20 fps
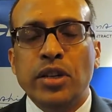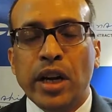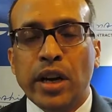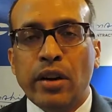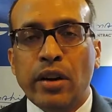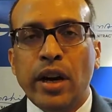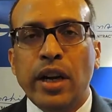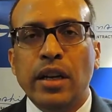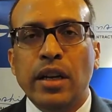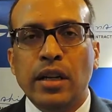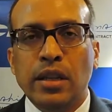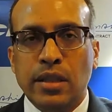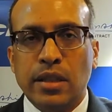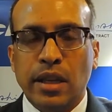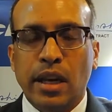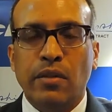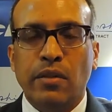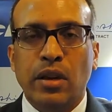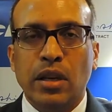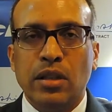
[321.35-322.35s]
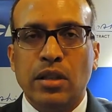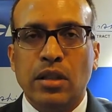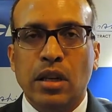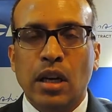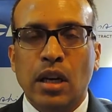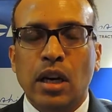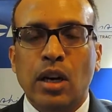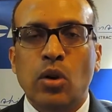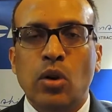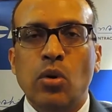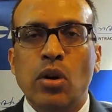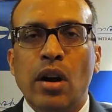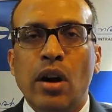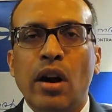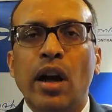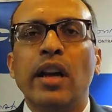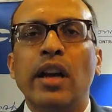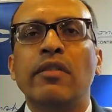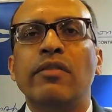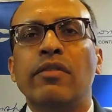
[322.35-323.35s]
generating savings to
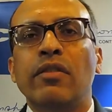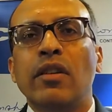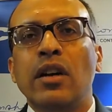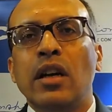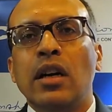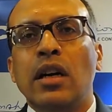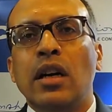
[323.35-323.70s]
drive